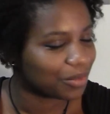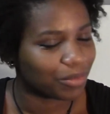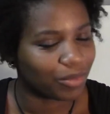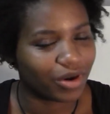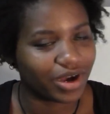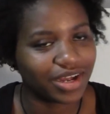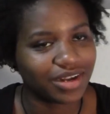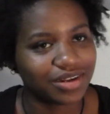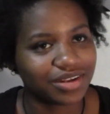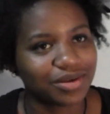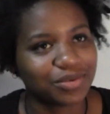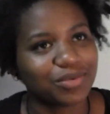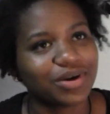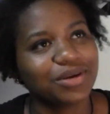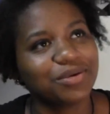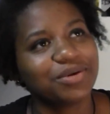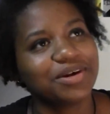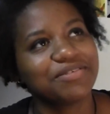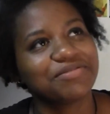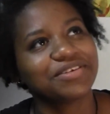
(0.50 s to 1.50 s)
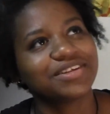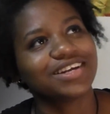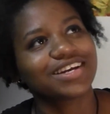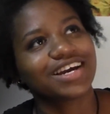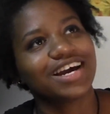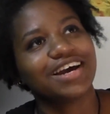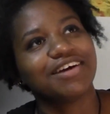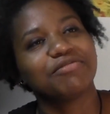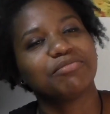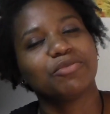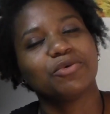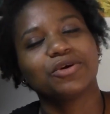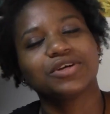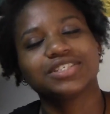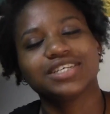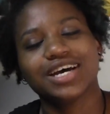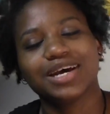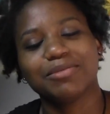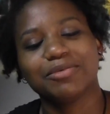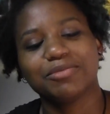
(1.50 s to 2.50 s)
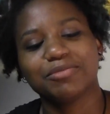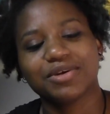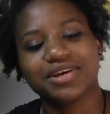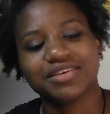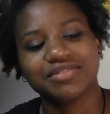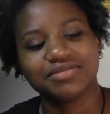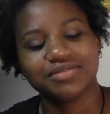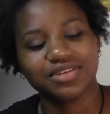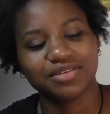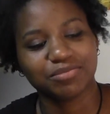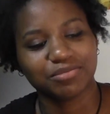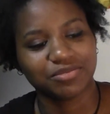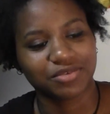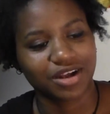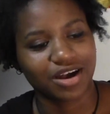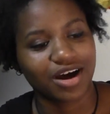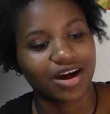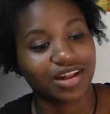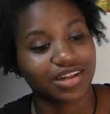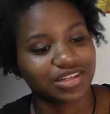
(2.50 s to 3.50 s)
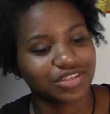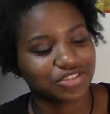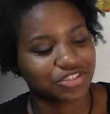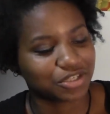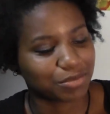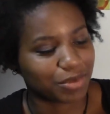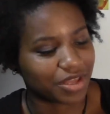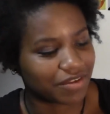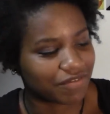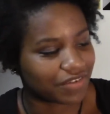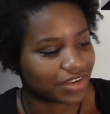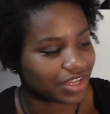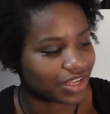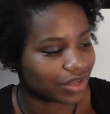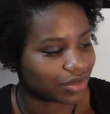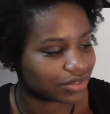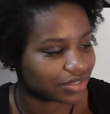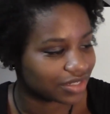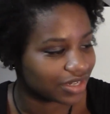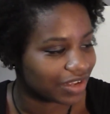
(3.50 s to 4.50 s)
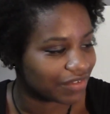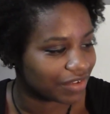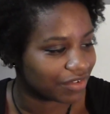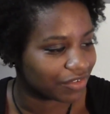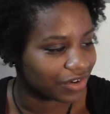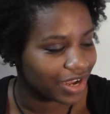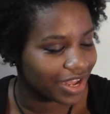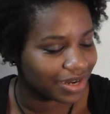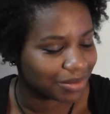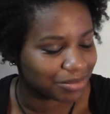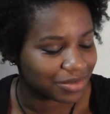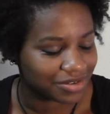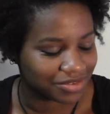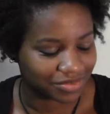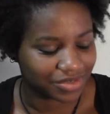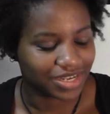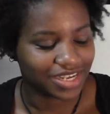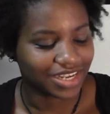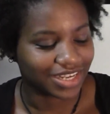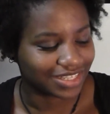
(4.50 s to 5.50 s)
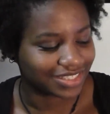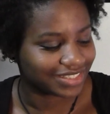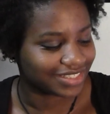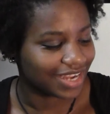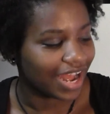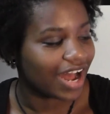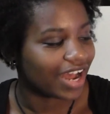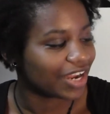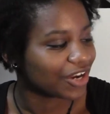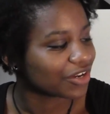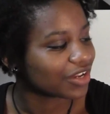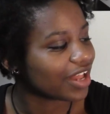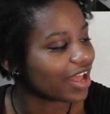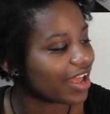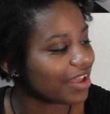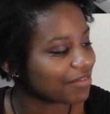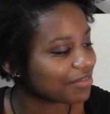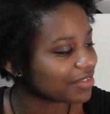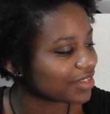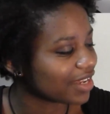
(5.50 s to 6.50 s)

Why do I feel like I have more time in college to make videos than I've ever had in my entire life?